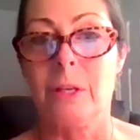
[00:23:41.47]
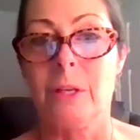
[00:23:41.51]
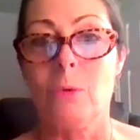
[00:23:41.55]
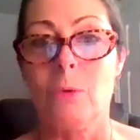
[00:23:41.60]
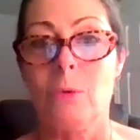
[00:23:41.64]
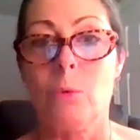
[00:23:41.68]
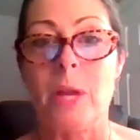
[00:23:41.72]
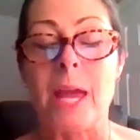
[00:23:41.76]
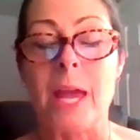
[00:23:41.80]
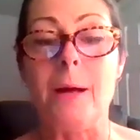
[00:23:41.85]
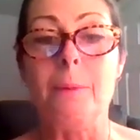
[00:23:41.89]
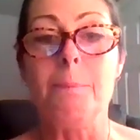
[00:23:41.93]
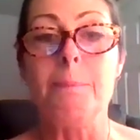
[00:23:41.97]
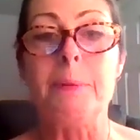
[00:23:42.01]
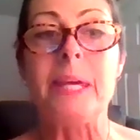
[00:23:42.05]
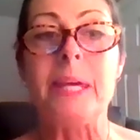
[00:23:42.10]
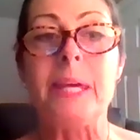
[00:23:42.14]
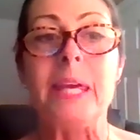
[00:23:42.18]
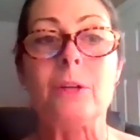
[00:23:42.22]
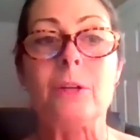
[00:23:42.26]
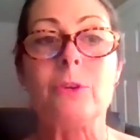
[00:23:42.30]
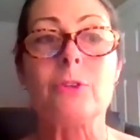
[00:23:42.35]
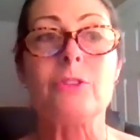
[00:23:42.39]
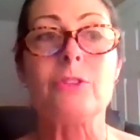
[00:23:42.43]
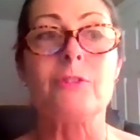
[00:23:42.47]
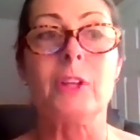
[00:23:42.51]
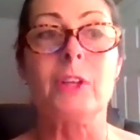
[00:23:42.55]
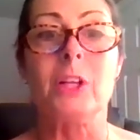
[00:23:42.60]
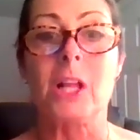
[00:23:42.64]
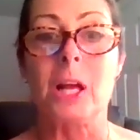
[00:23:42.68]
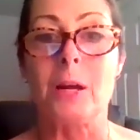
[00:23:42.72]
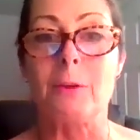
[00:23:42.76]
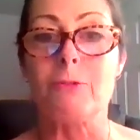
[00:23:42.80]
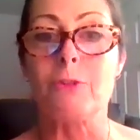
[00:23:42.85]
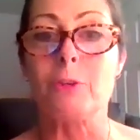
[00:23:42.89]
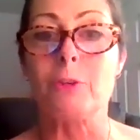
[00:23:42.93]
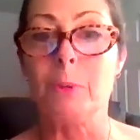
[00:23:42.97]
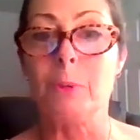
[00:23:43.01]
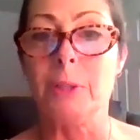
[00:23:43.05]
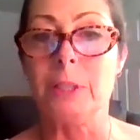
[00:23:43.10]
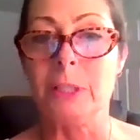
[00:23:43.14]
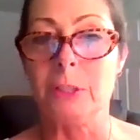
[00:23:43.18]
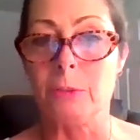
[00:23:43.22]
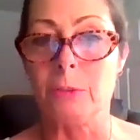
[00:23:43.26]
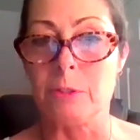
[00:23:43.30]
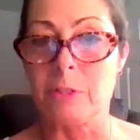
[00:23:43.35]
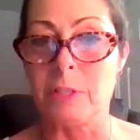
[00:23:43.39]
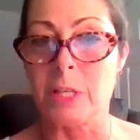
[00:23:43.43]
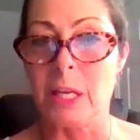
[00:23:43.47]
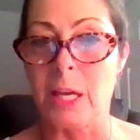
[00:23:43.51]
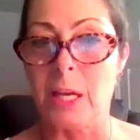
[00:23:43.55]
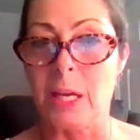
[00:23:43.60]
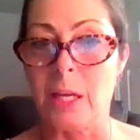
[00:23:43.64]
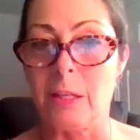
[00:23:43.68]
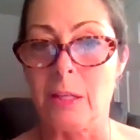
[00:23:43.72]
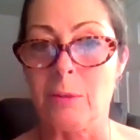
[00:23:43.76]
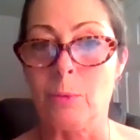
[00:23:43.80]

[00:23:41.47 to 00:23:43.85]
We help beginners feel comfortable in their skin.